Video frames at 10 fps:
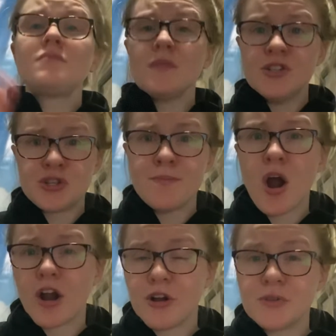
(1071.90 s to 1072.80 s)

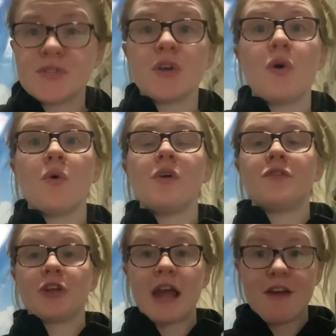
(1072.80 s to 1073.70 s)
tomorrow. So if
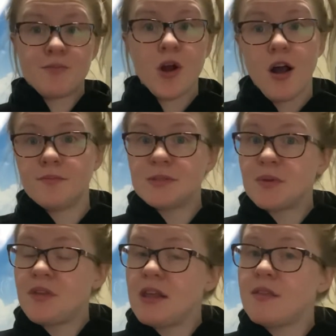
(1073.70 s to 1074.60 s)
you're going to have problems
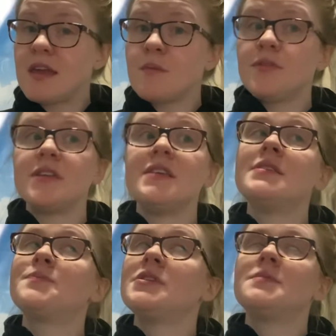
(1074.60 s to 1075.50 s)
with anything,
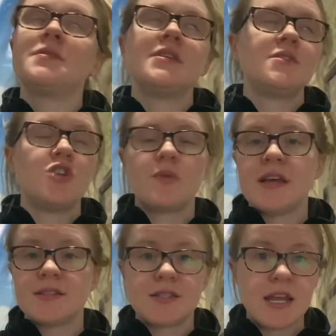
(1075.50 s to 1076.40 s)
please, please, please don't
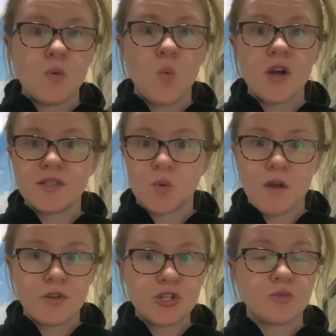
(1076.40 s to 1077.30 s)
hesitate
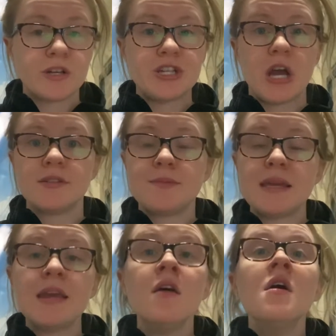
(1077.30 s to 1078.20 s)
whatsoever to reach out to
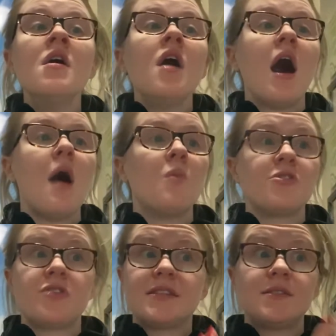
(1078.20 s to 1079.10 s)
me.
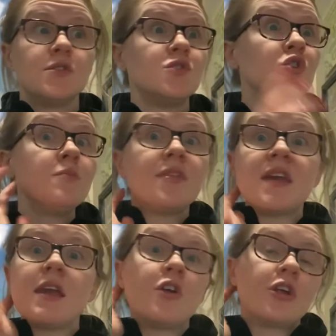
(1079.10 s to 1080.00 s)
Whether that's the Zoom
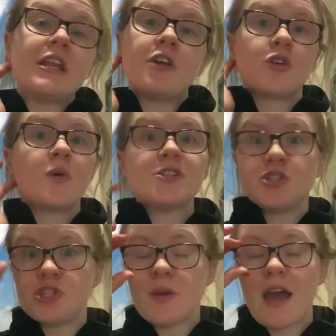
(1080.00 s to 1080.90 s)
thing or any other
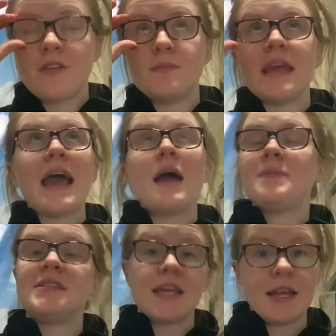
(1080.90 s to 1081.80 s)
questions you have, I'd be
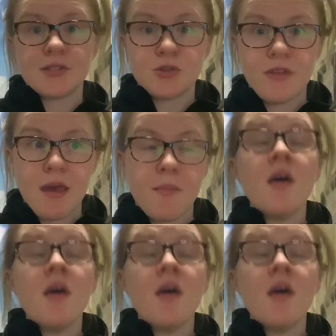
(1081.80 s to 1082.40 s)
happy to answer them.